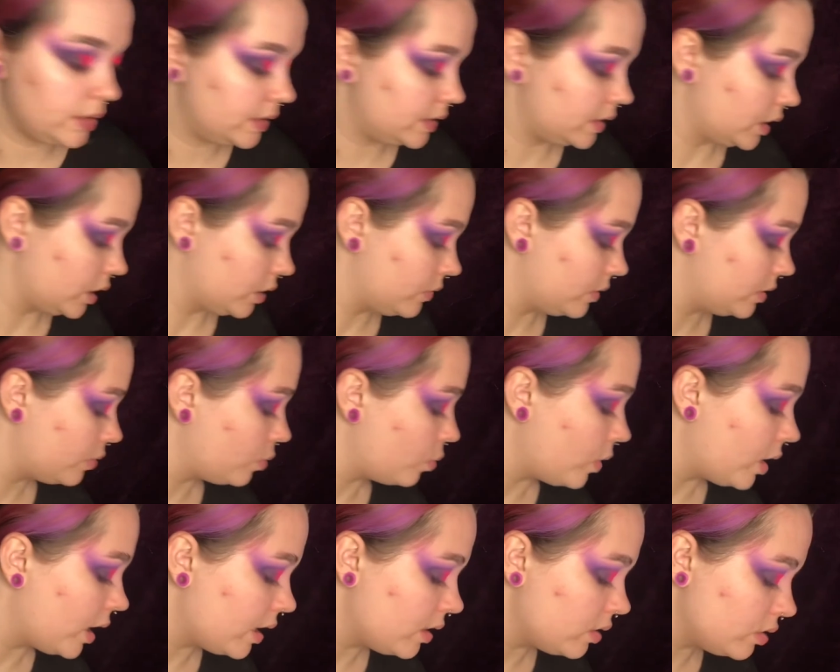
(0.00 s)
And then
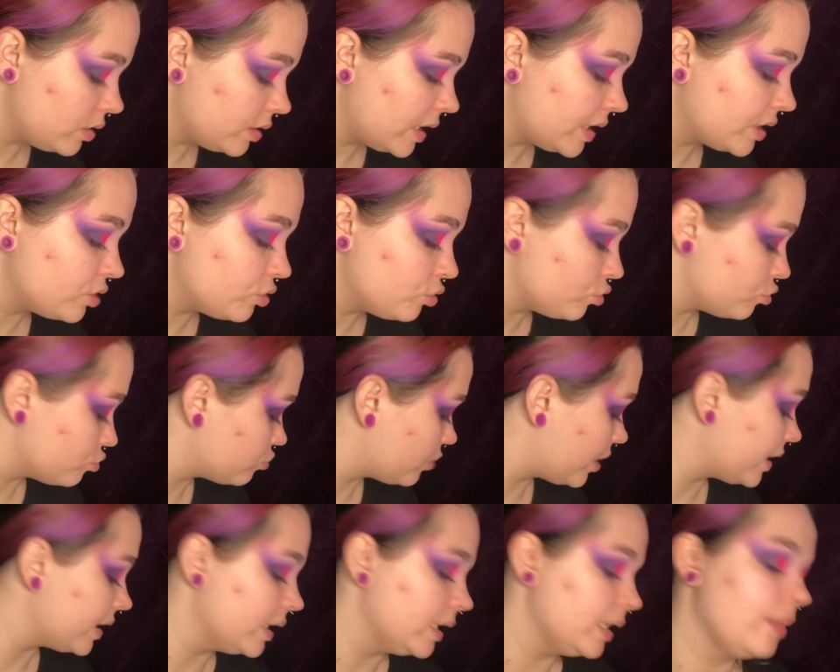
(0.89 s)
while all that's
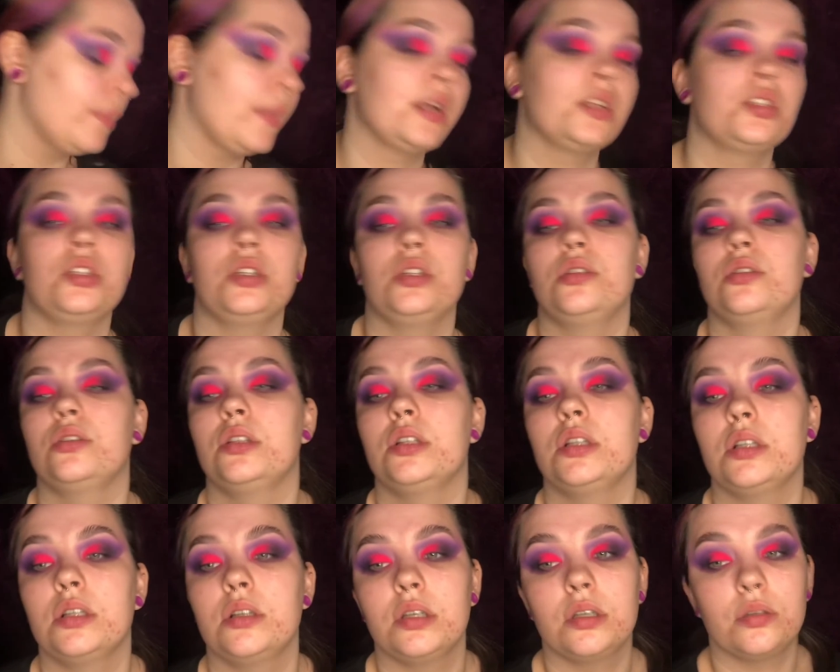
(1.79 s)
drying, I'm actually
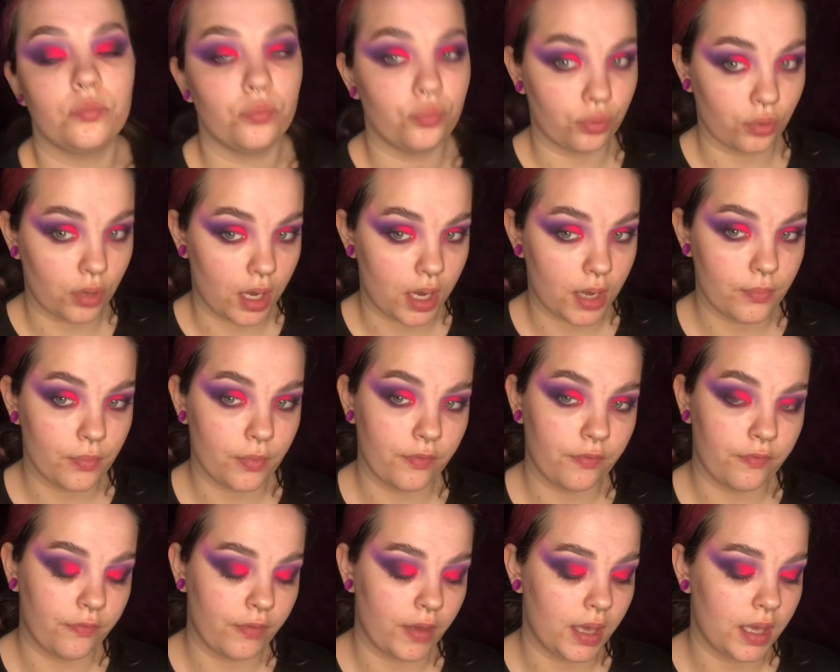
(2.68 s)
gonna prime my
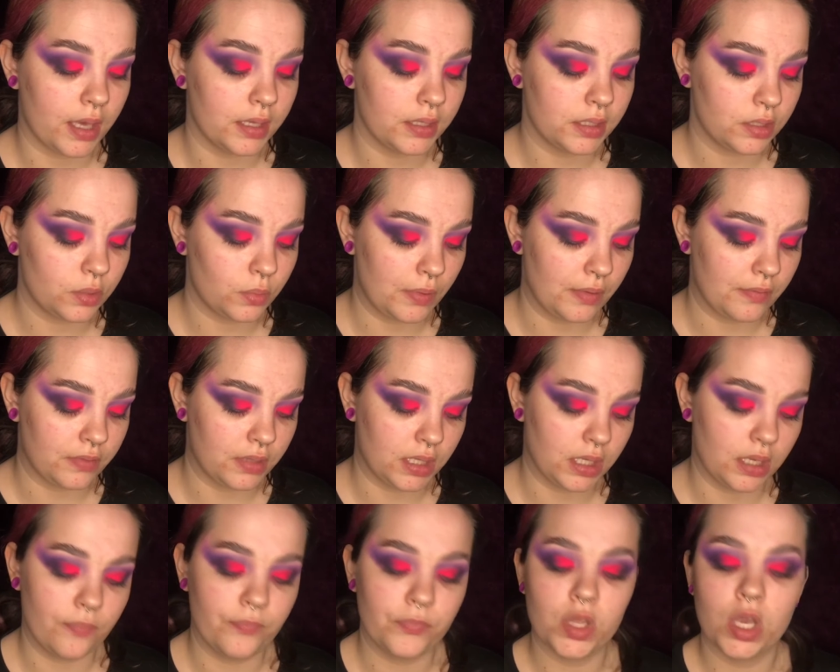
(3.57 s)
face with
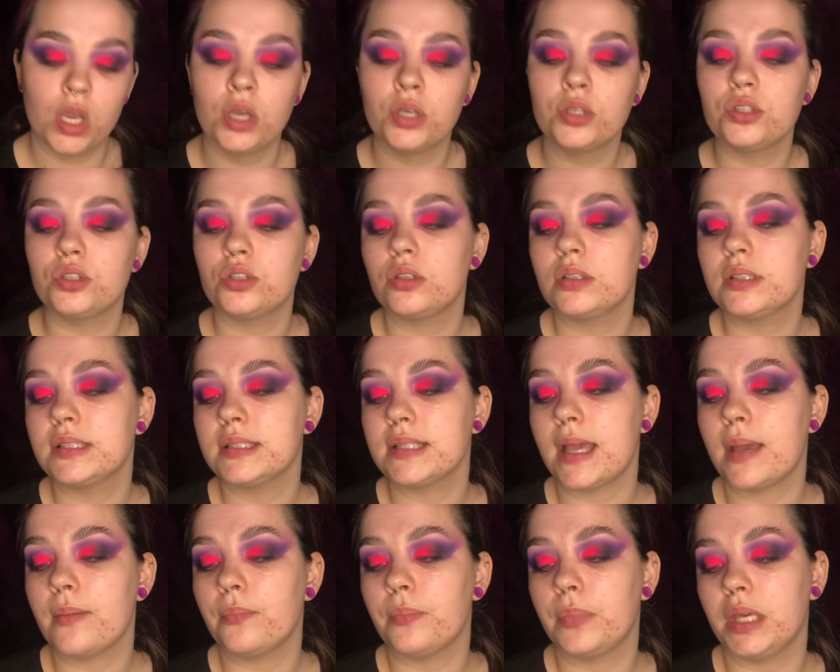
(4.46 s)
the
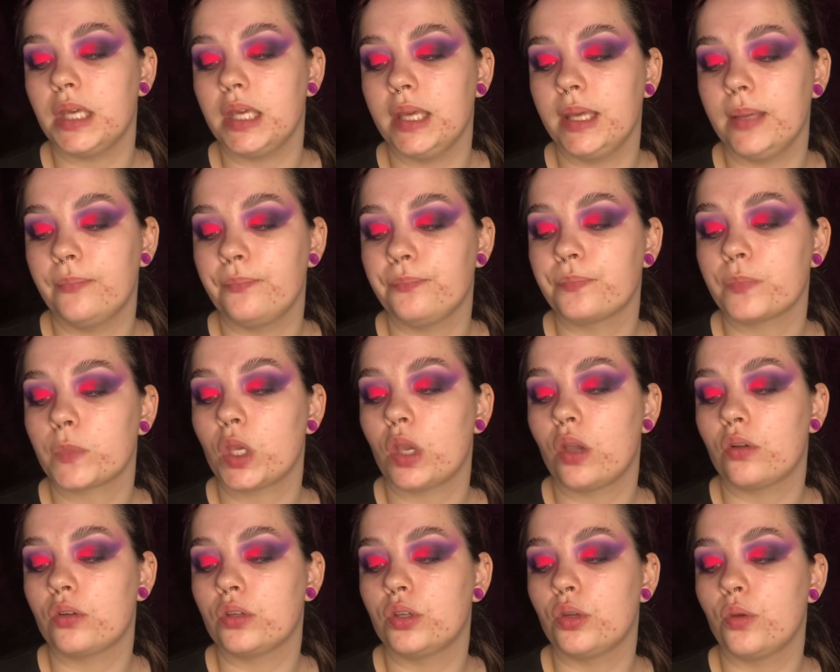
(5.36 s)
Sunset Beam
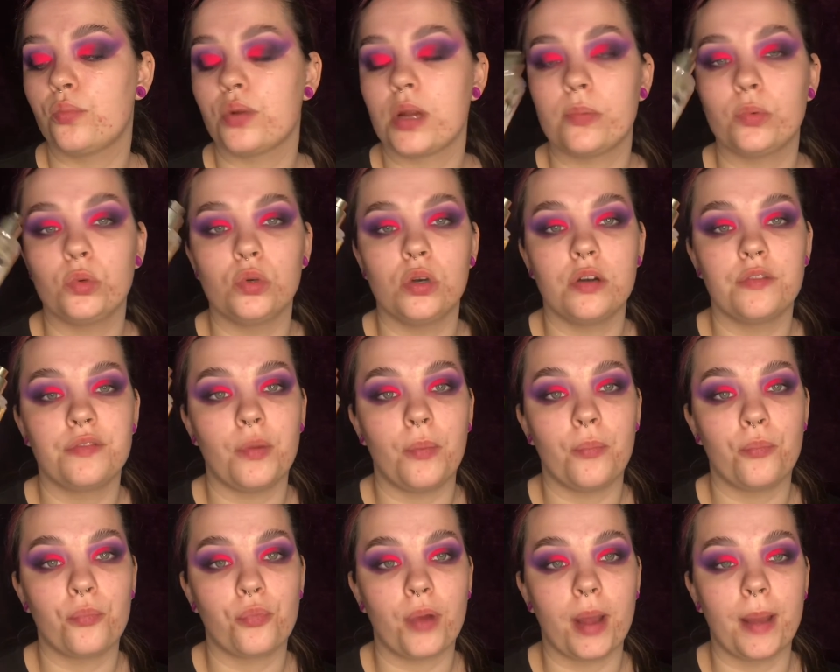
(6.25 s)
Coconut Primer Water
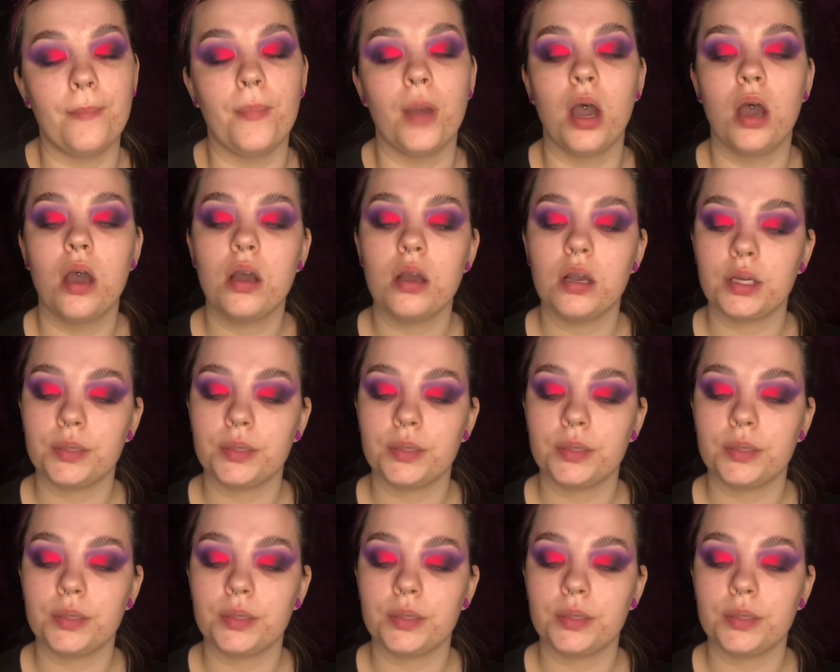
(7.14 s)
from Primark.